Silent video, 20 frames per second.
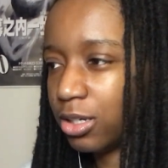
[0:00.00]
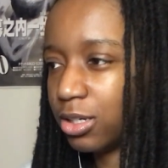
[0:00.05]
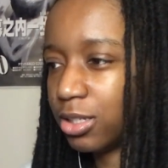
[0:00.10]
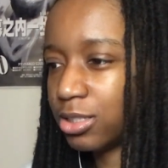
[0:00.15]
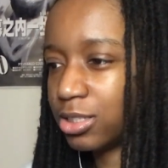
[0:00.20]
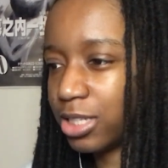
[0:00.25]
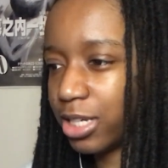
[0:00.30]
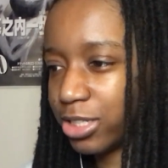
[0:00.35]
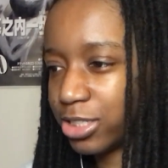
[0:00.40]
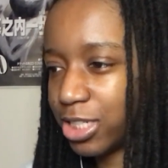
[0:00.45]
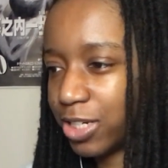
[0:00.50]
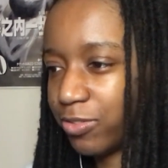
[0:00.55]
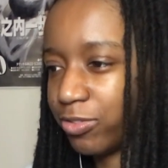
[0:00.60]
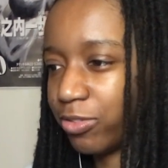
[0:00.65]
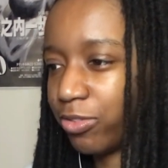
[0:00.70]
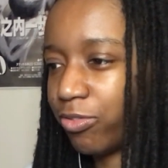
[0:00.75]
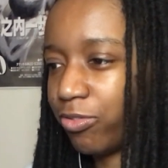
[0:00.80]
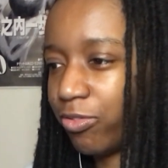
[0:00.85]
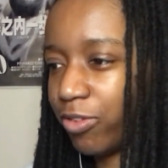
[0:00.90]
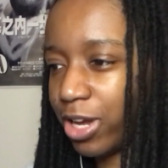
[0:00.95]
Does he actually have
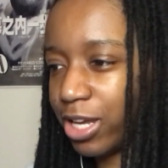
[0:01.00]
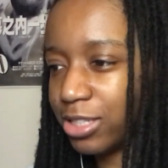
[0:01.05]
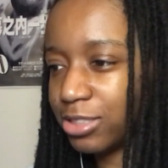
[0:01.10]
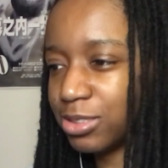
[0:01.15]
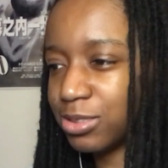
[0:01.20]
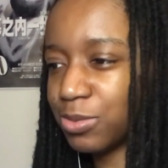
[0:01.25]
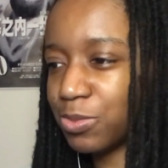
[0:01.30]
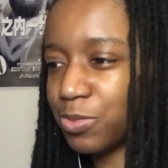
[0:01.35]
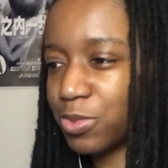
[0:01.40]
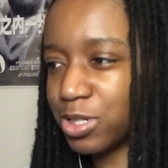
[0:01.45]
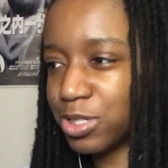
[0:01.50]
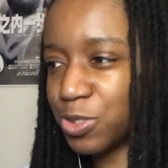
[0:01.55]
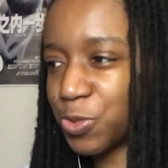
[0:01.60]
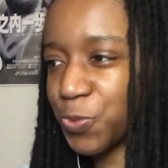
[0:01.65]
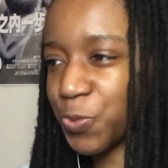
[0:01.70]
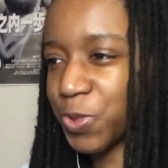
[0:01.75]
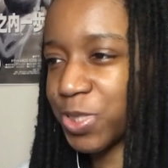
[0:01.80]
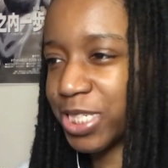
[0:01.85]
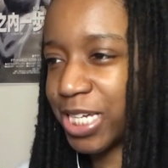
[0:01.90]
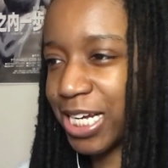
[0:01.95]
to fight someone
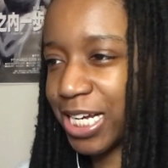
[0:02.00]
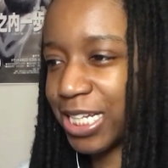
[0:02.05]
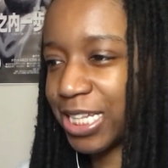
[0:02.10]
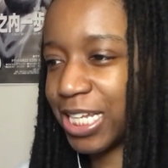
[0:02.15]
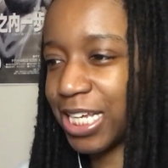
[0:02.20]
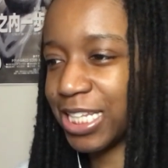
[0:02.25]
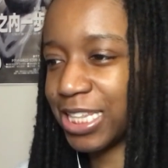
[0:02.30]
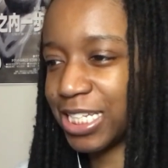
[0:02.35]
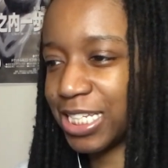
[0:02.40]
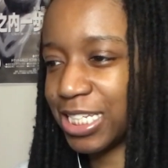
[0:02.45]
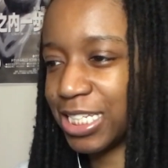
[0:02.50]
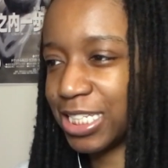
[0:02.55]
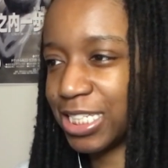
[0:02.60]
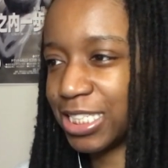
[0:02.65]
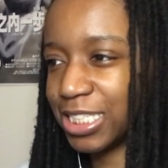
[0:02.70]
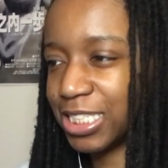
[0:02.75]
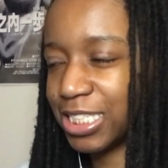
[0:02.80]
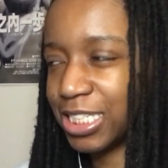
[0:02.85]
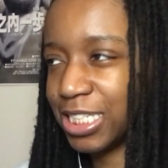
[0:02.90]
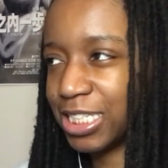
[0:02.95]
to protect like the
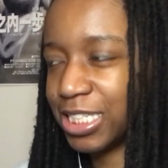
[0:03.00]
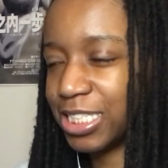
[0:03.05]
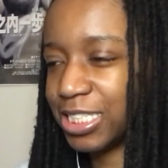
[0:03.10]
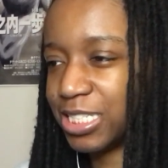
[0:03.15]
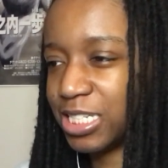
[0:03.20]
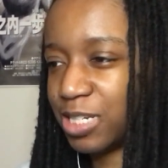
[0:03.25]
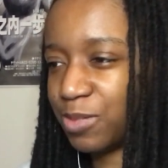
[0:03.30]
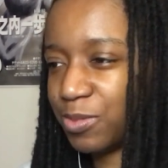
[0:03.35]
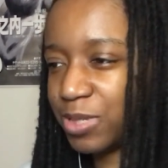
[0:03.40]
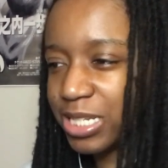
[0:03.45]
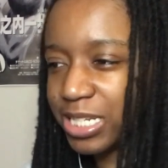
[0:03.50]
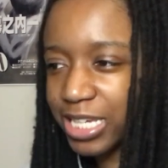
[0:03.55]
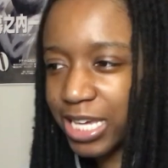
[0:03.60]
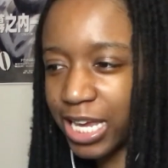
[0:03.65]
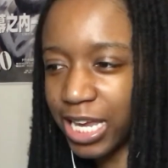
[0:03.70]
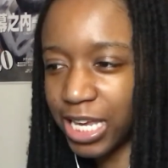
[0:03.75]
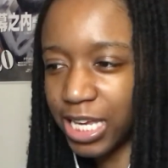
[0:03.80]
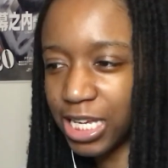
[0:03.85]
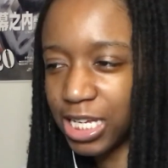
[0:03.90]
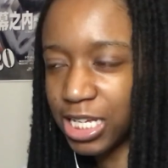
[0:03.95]
the demon
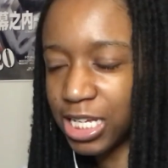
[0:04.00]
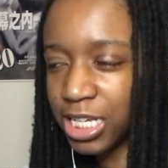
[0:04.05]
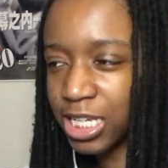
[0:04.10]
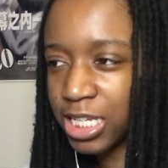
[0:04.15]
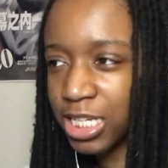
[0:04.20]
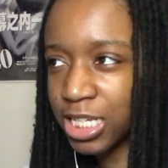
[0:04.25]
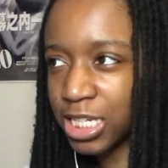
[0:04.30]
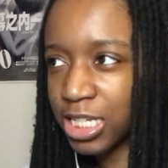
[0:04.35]
king